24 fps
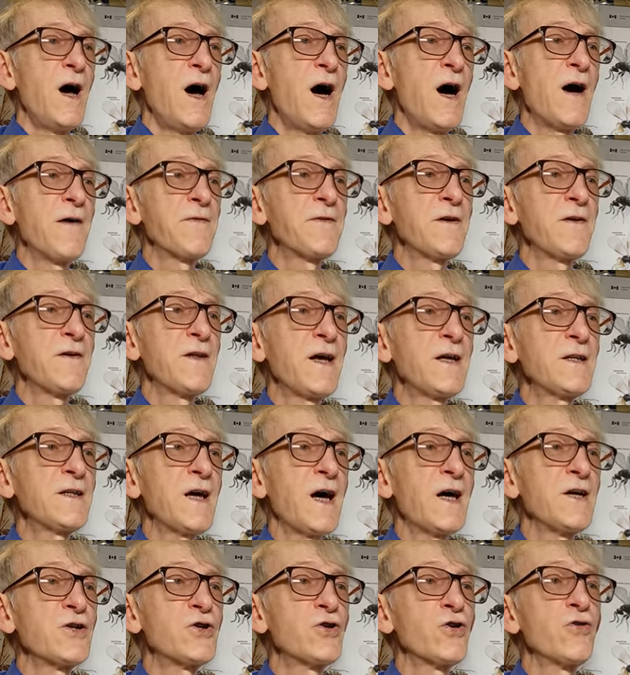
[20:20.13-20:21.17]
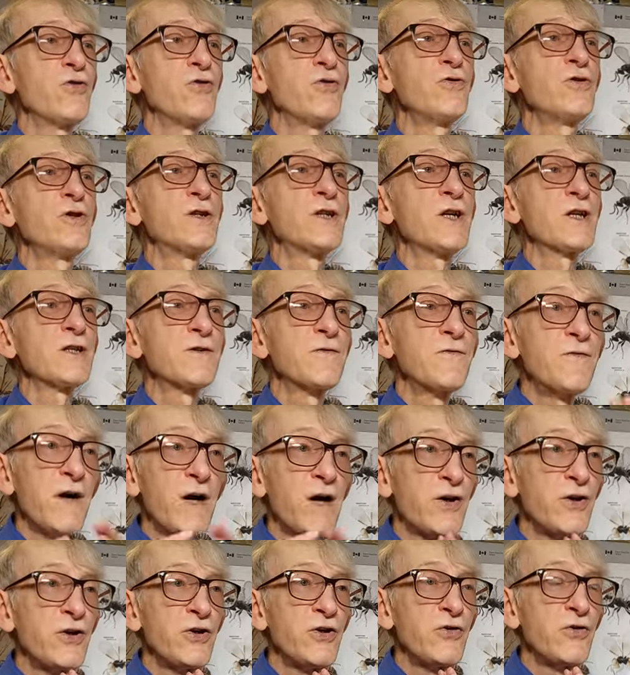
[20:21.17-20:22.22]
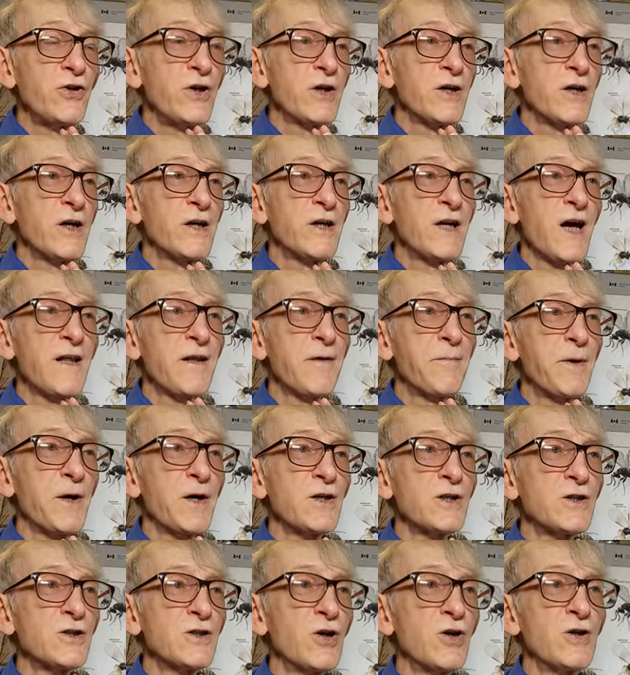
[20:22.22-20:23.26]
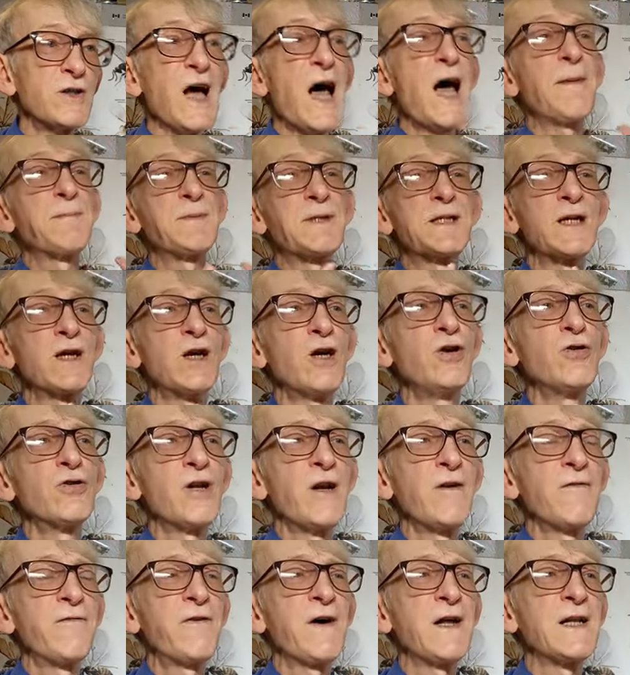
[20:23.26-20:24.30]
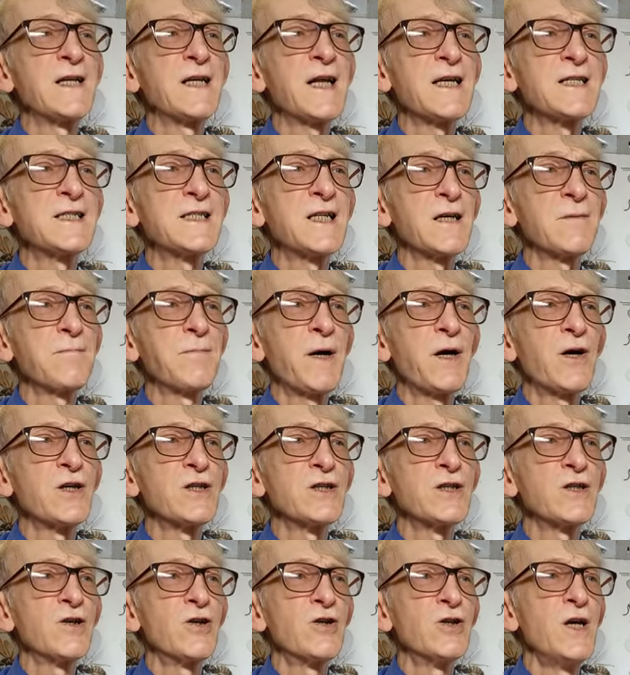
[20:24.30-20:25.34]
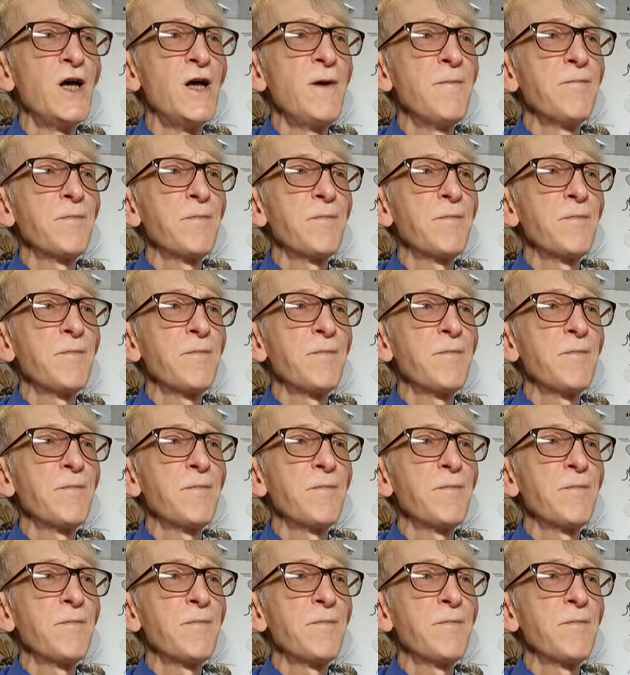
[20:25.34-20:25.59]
After that, I show you just very unique another parasitoid, absolutely fantastic parasitoid.